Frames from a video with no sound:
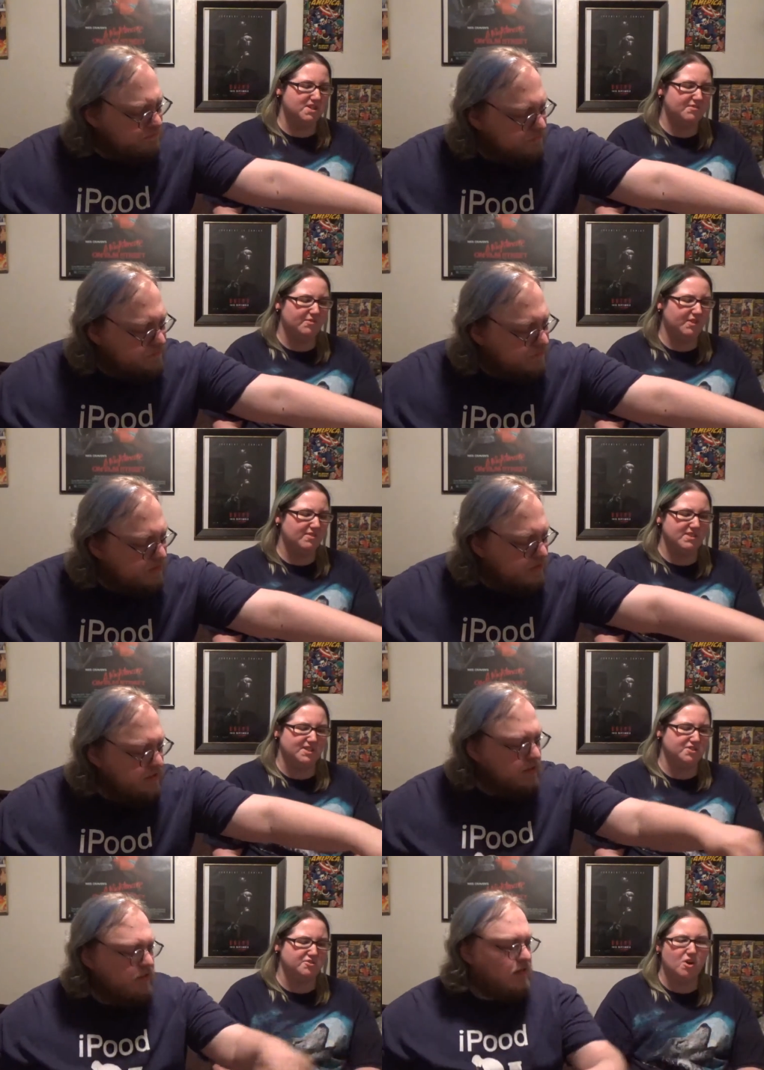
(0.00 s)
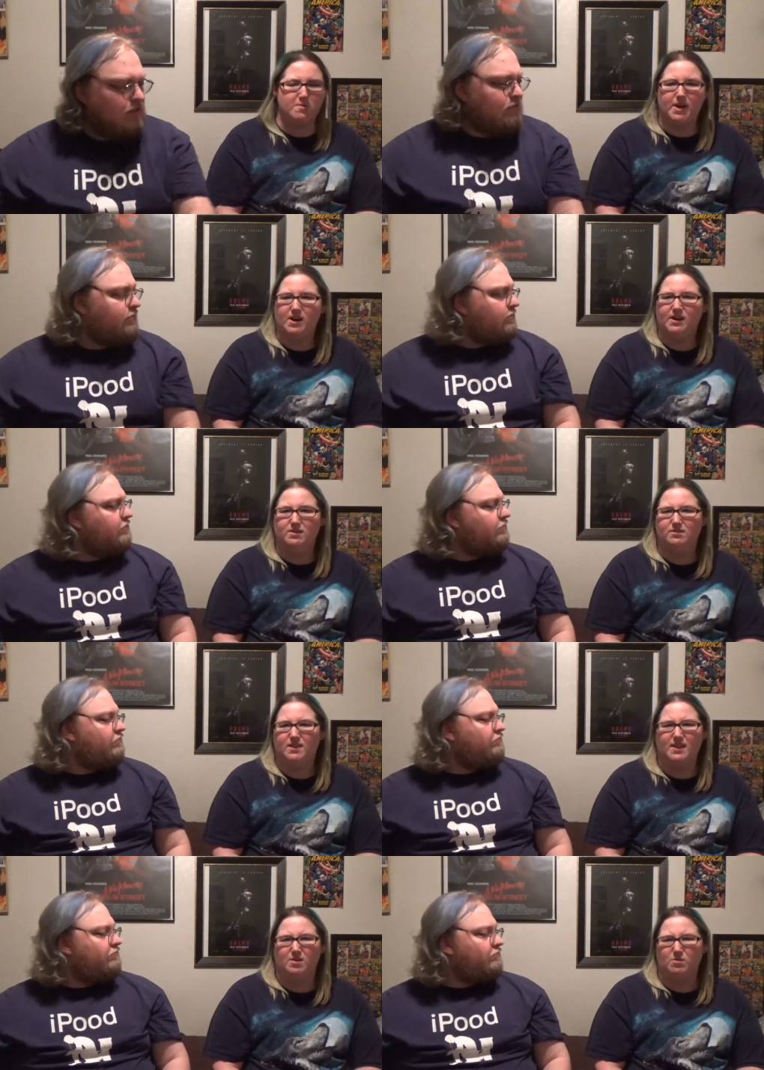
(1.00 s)
Speaker 1: of different flavors, like strawberry and
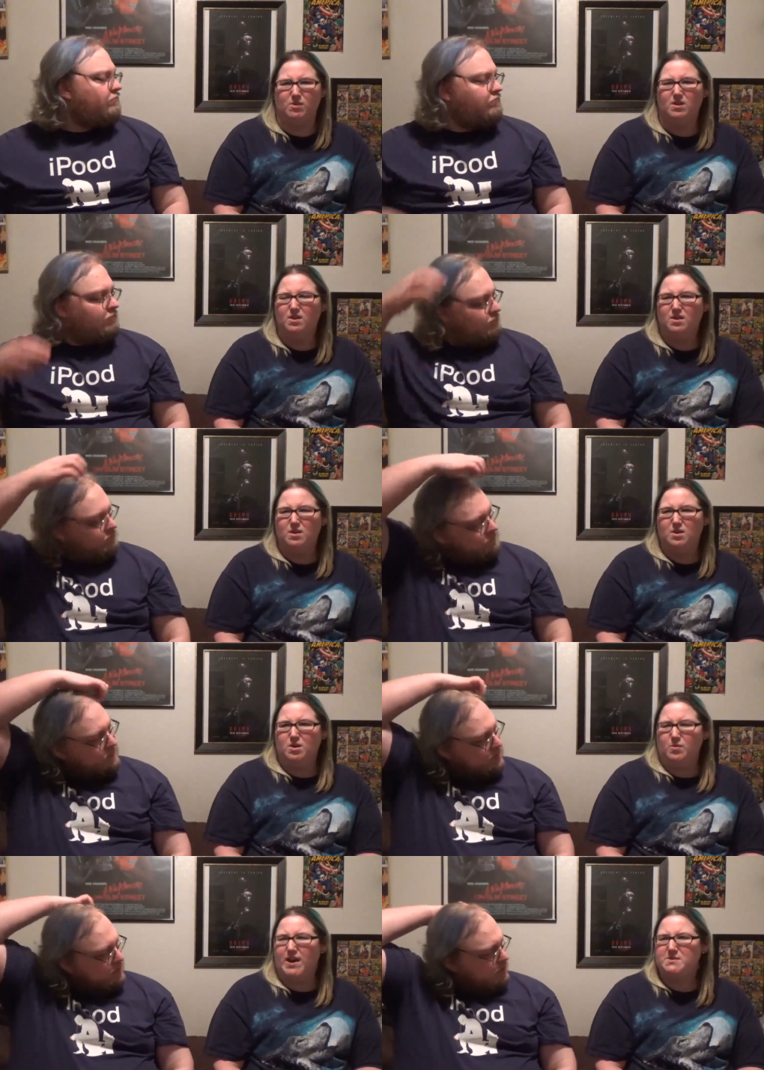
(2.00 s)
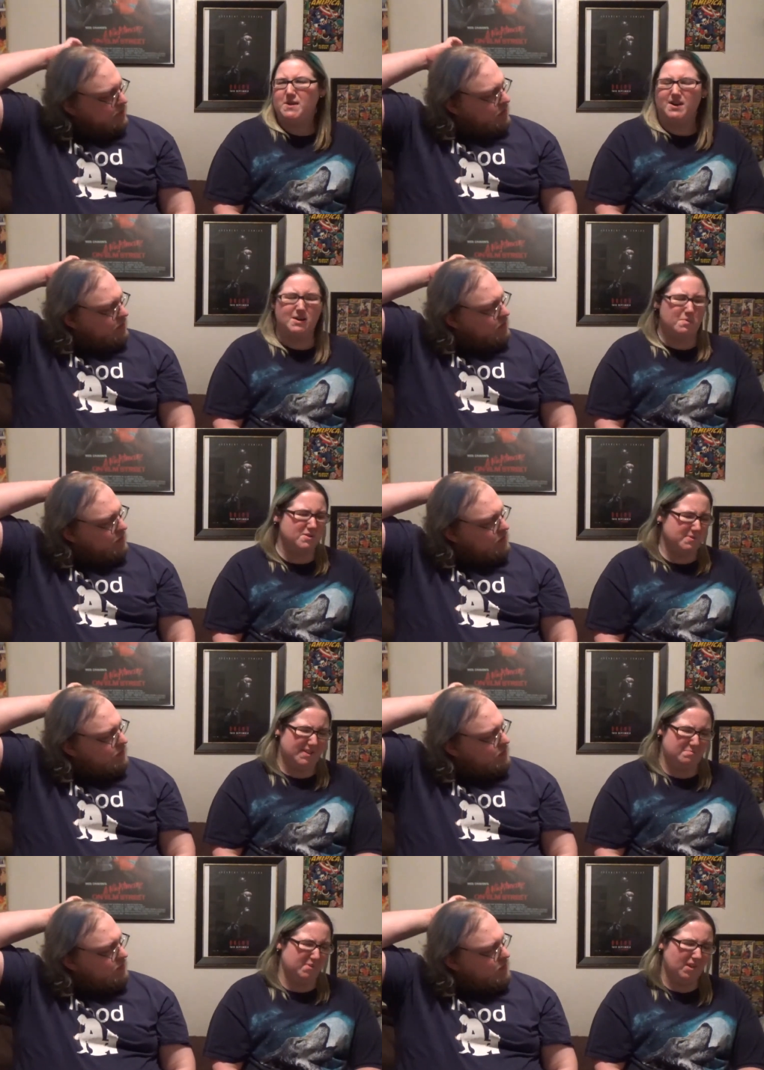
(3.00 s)
I think raspberry and possibly
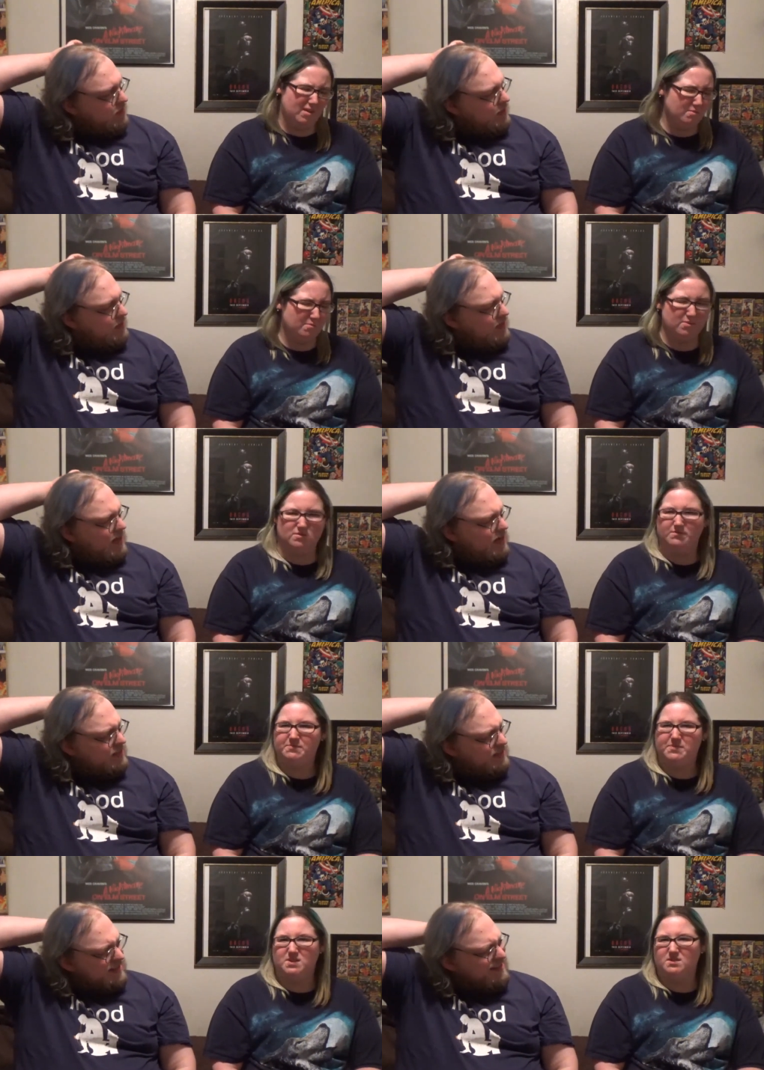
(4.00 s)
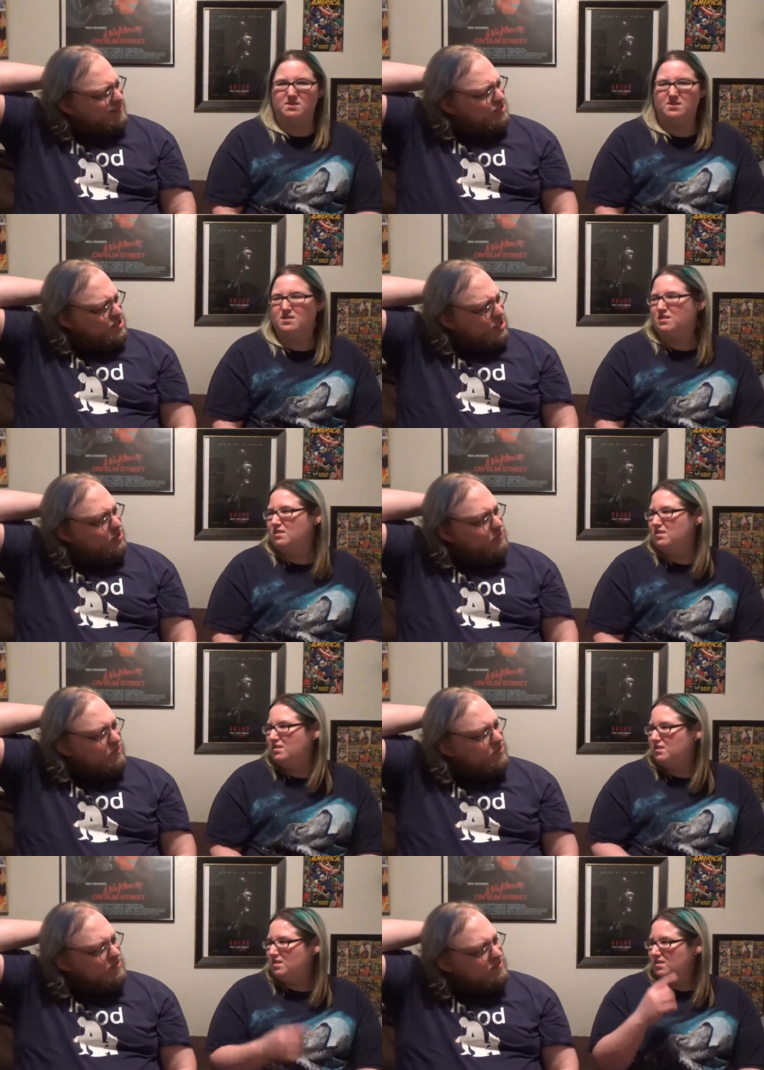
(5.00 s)
like plum. yeah,
Speaker 2: I think they had a cherry
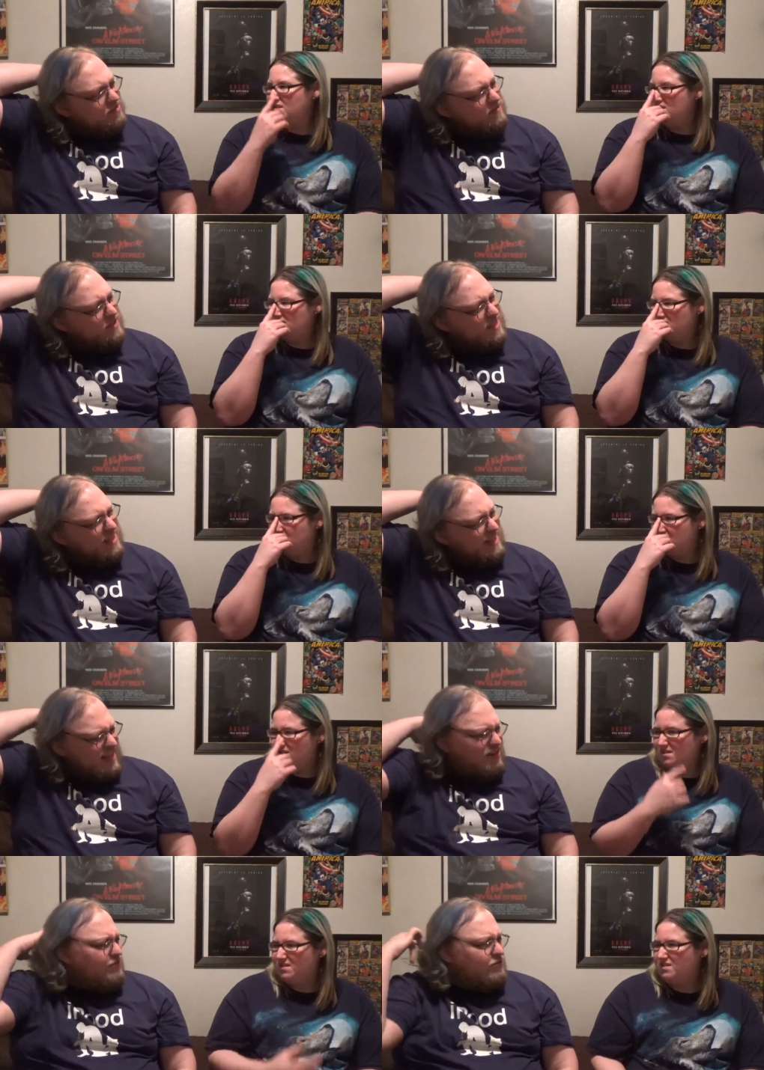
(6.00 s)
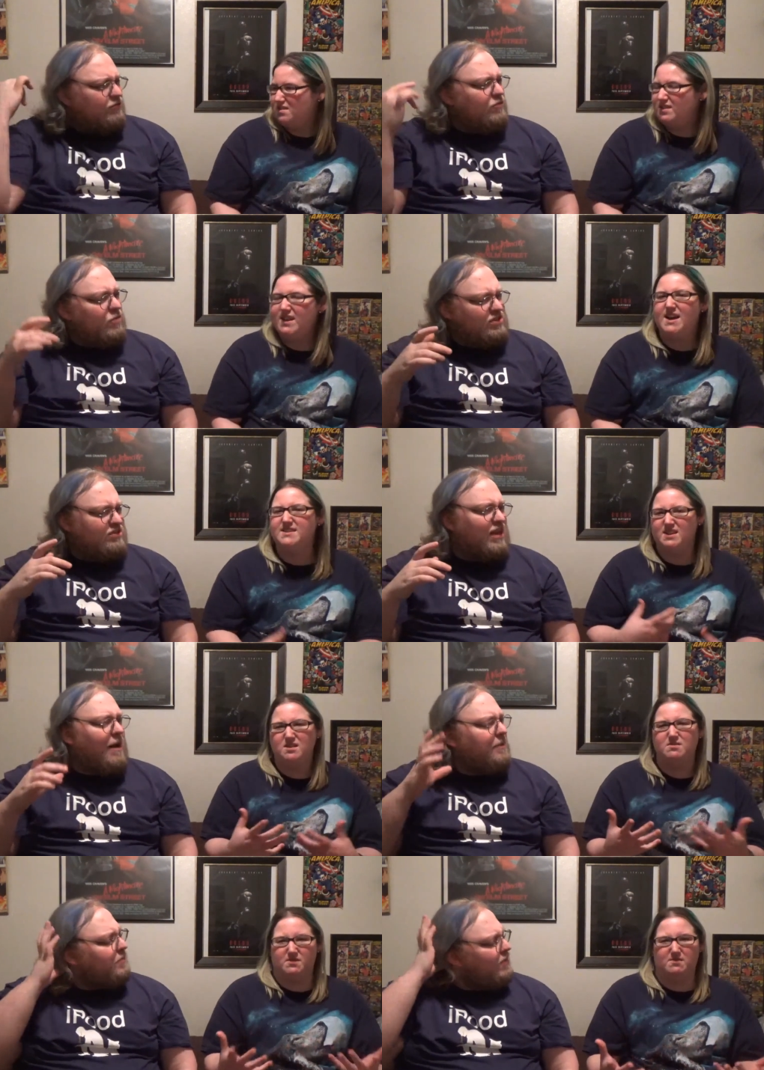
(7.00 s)
one, stuff like that. They had a yeah,
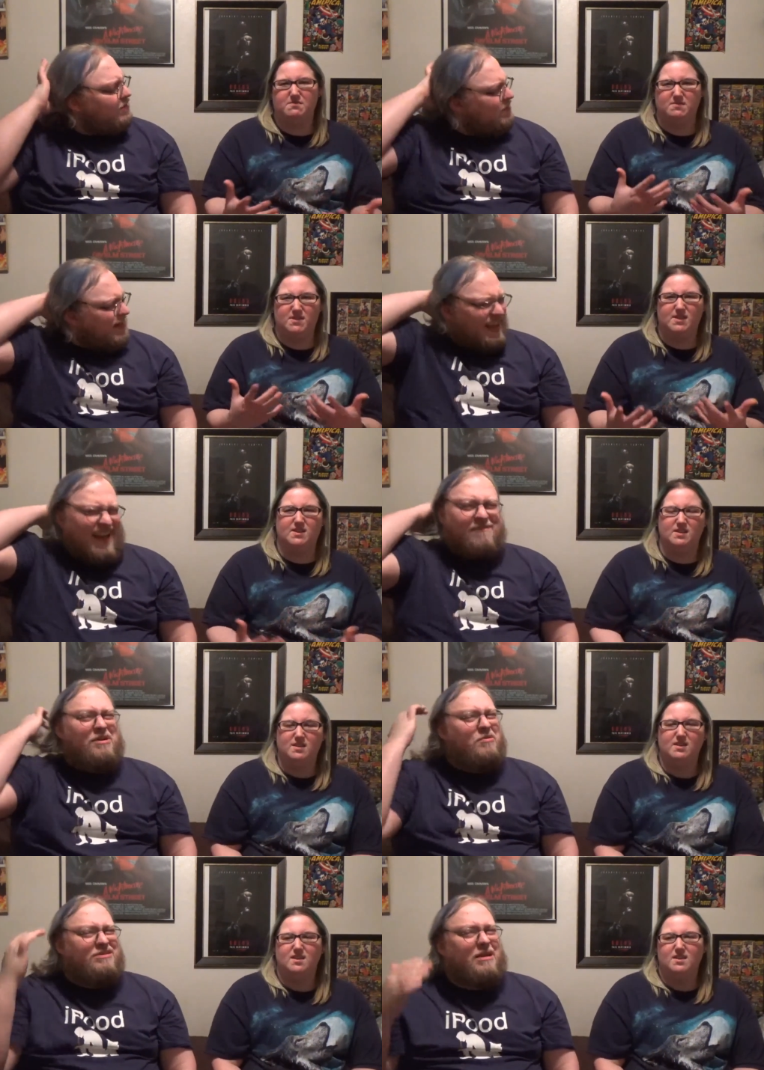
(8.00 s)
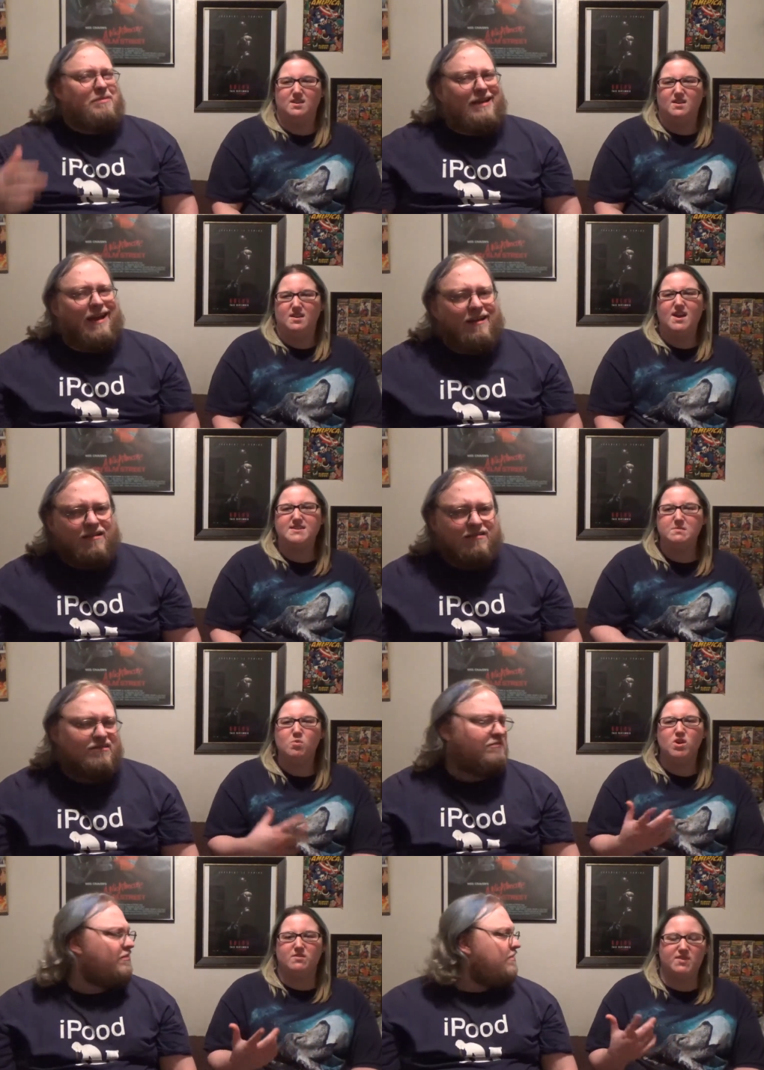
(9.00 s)
wasabi like, one, but I, am not wasabi
Speaker 1: guy. Yeah, it's like
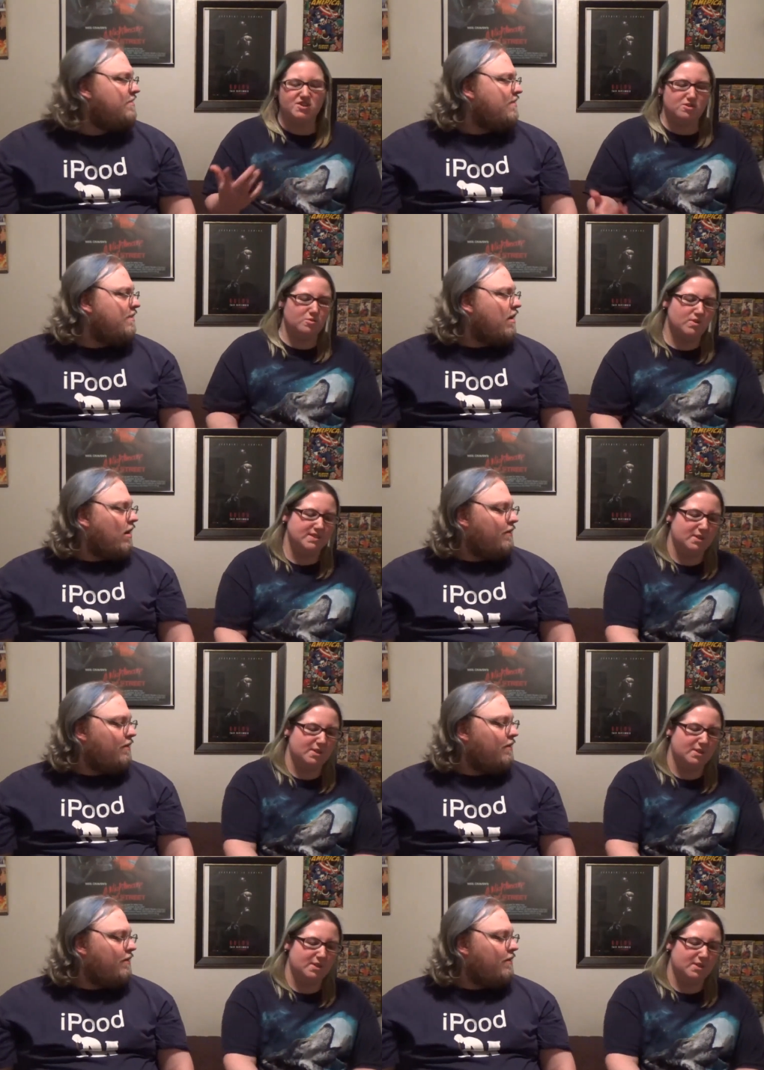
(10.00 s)
more conventional ones.